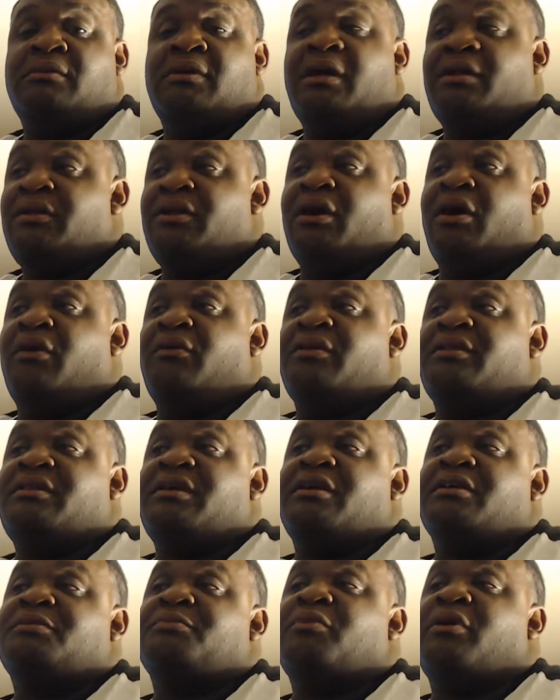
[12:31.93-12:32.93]
The only
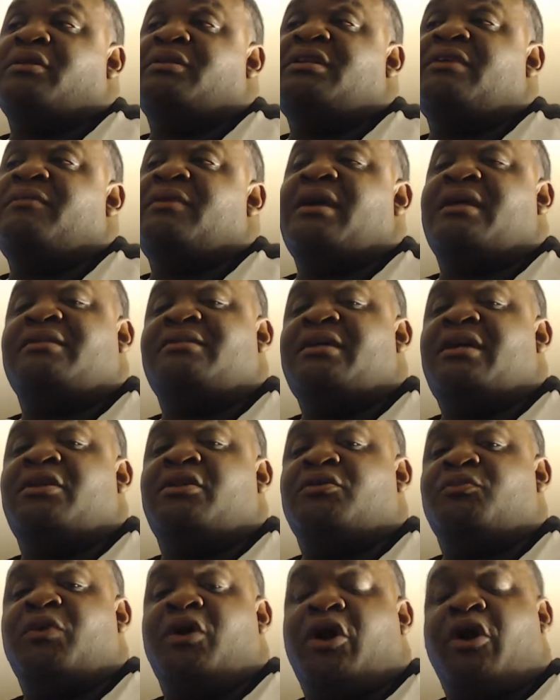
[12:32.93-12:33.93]
thing a smart TV ain't telling
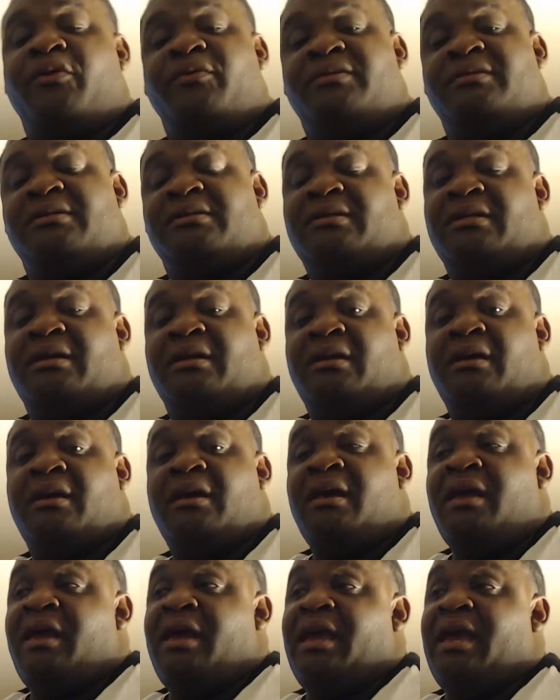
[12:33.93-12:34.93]
you is what hertz is in,
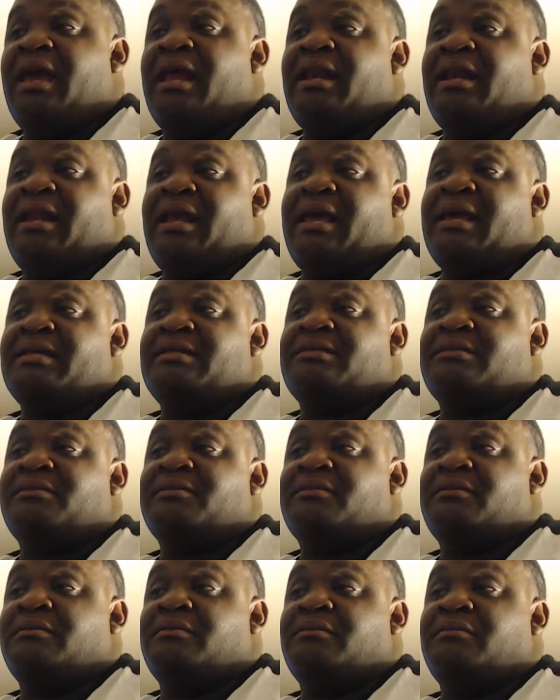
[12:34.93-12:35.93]
unless
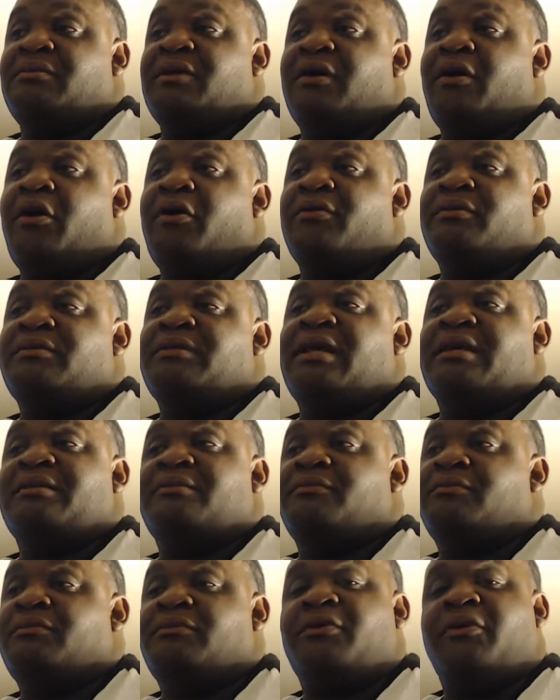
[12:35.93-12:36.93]
the hertz like
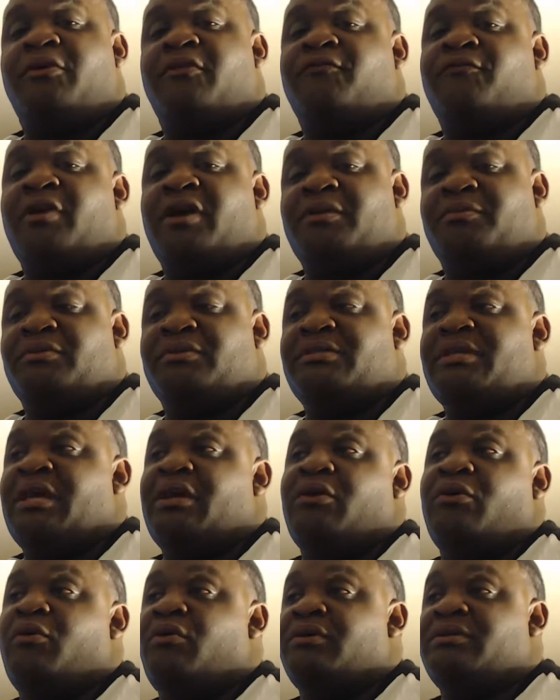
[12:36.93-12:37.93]
30 frames per
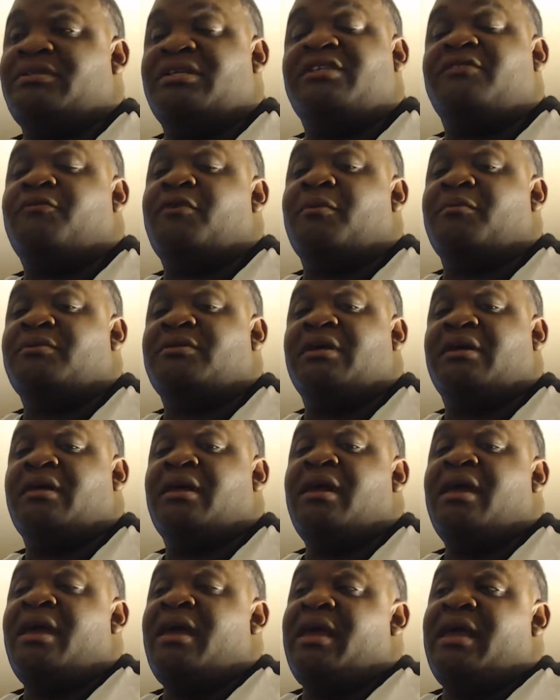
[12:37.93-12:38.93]
second or 60 frames per second,
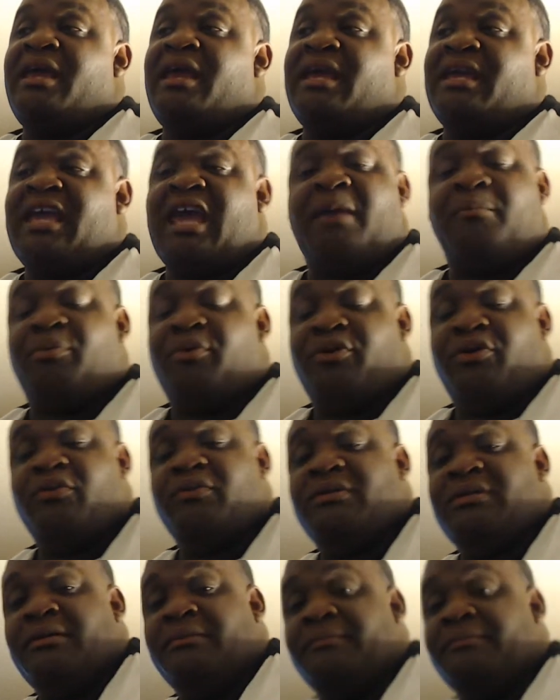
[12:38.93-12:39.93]
it can't produce it.